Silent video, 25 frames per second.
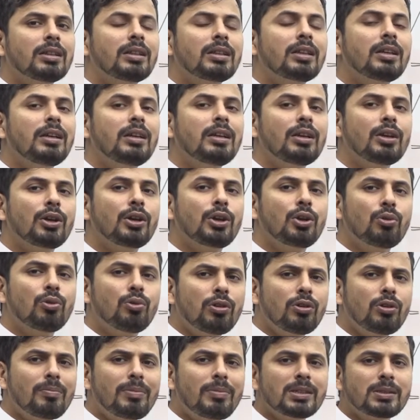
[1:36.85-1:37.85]
known bus
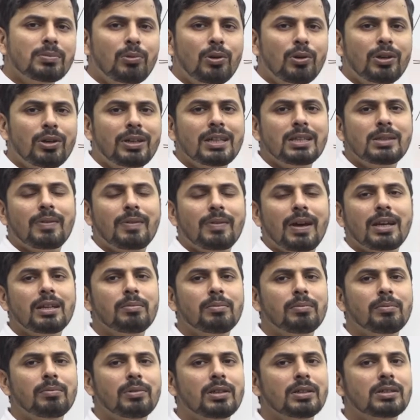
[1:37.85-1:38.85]
voltage
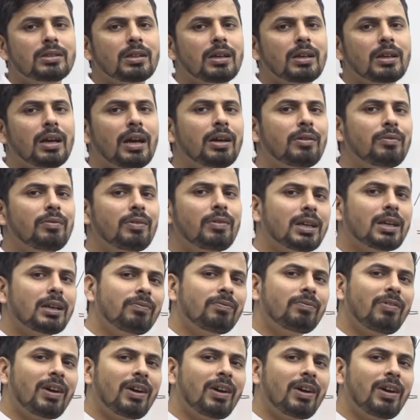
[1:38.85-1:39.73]
variables and we can find